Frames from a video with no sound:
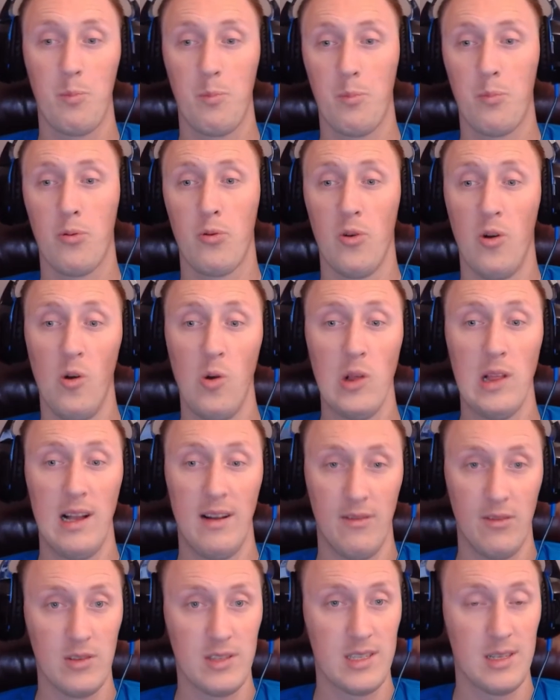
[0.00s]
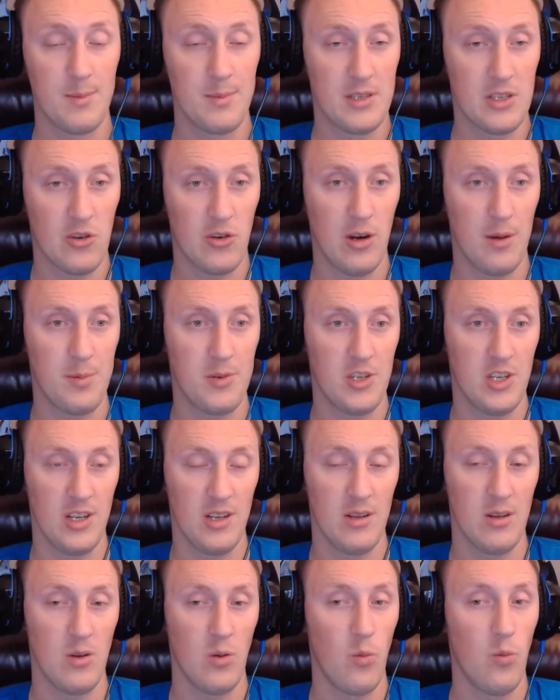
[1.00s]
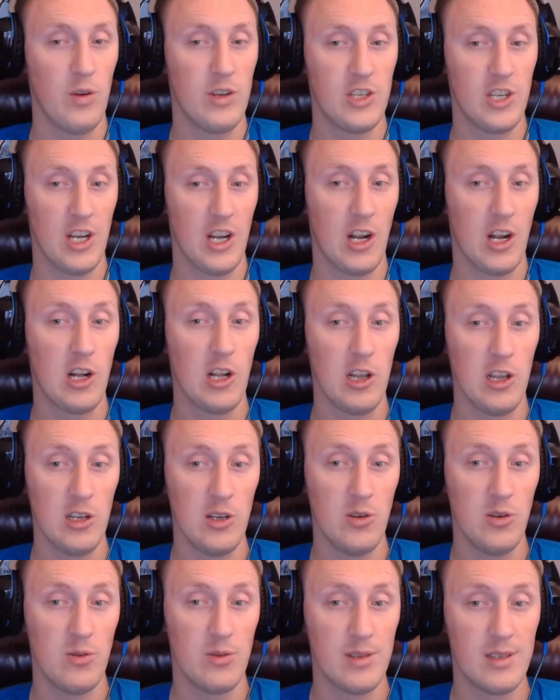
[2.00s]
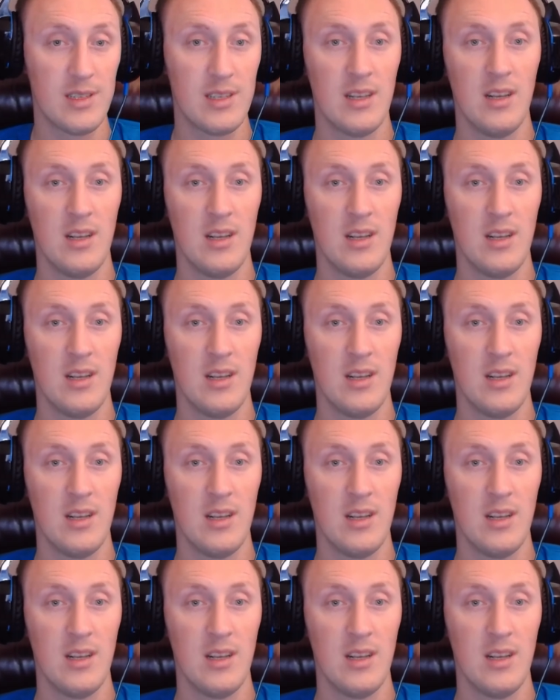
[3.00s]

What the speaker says: pro level subscription, which includes